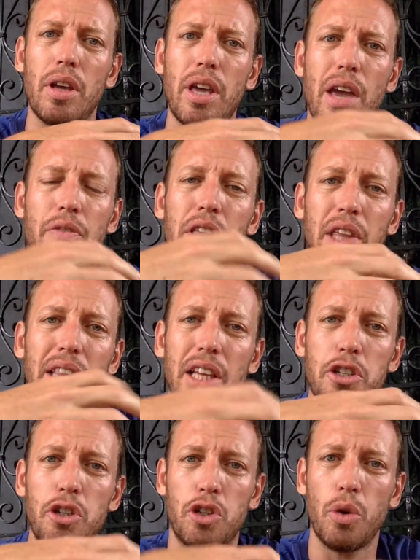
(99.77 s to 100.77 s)
everything
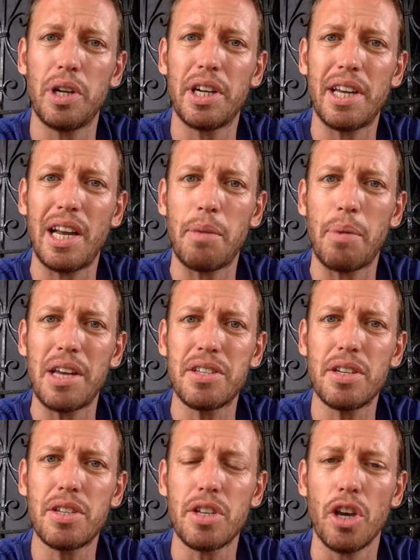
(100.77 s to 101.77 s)
that you do on a daily
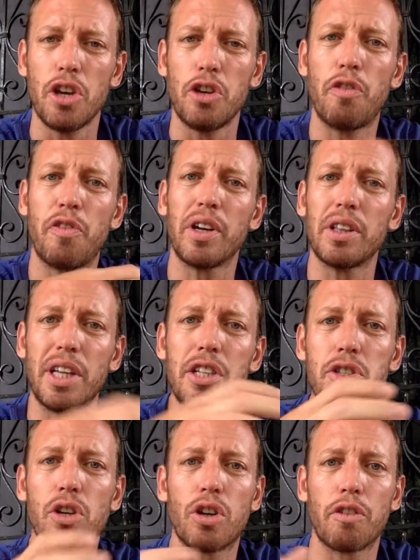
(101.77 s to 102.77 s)
basis, you feel needs
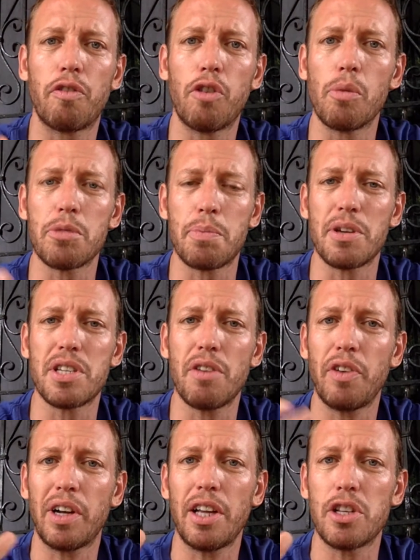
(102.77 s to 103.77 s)
to conform
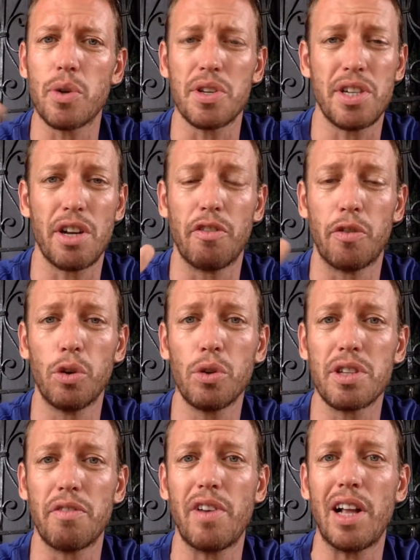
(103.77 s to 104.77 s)
specifically to a set of
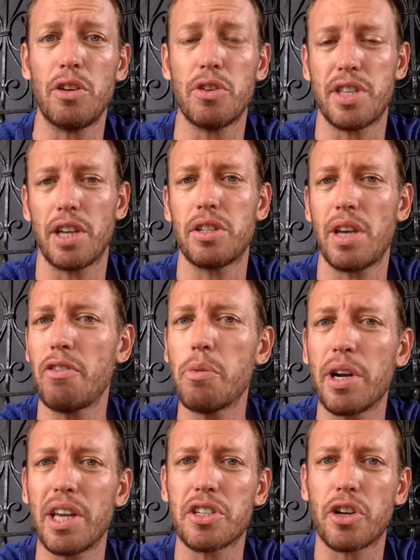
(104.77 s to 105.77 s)
rules and values that
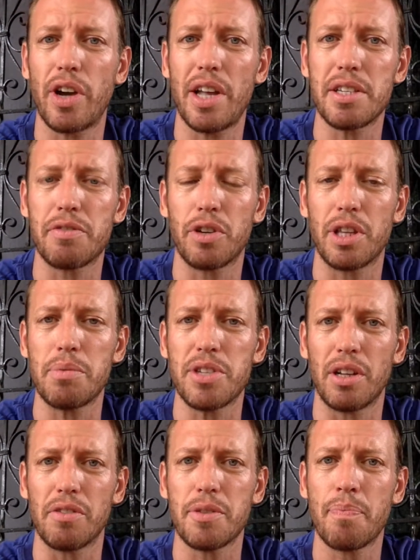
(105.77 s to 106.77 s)
everybody has created for
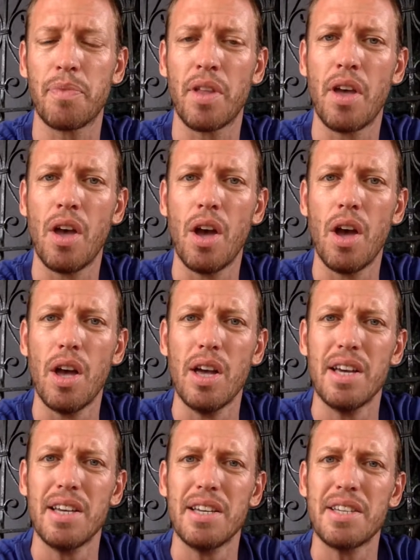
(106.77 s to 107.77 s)
themselves.
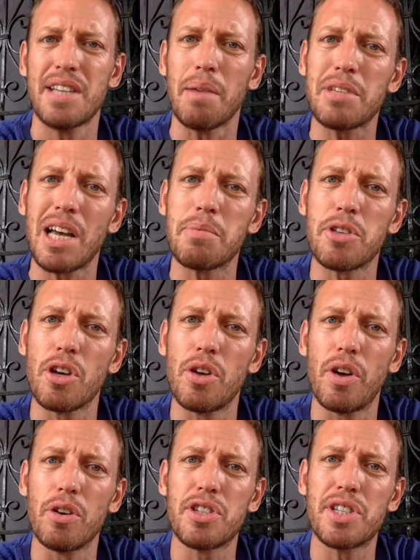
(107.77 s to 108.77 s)
Sometimes, though,
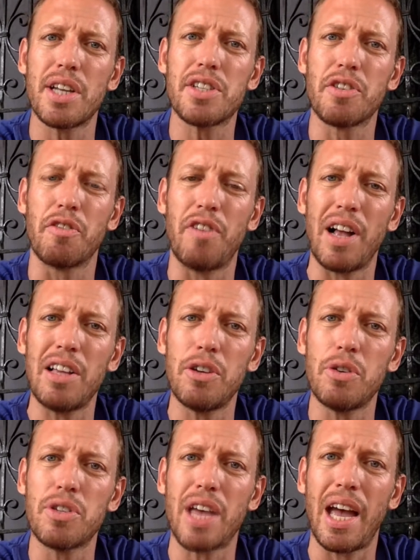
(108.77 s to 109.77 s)
those sets of
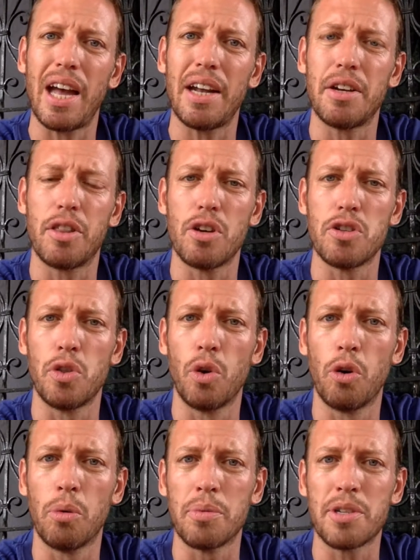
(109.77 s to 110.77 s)
values and those
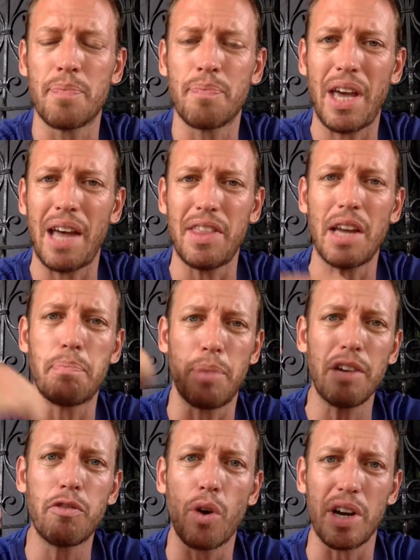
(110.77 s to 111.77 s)
norms and that
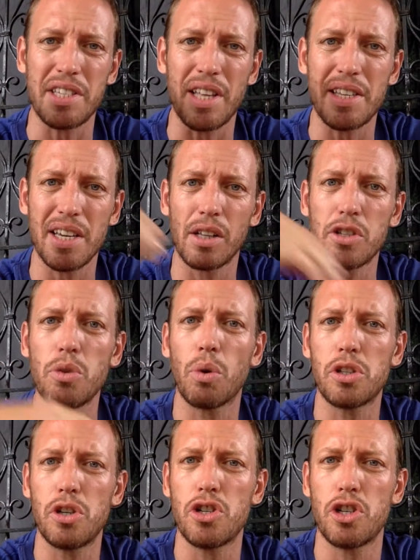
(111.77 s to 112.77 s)
big voice that tells you
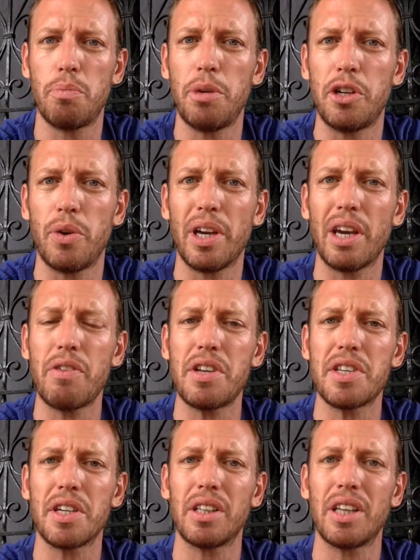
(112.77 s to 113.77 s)
what you should be doing every
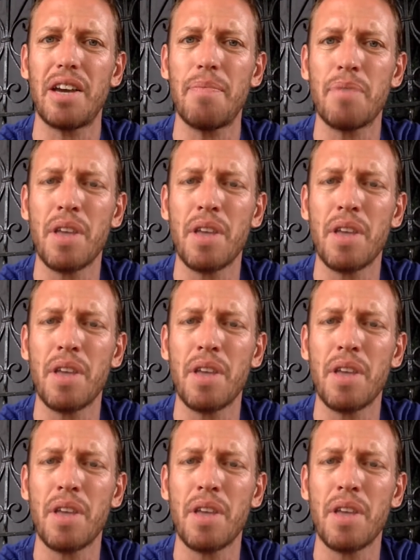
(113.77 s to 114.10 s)
single day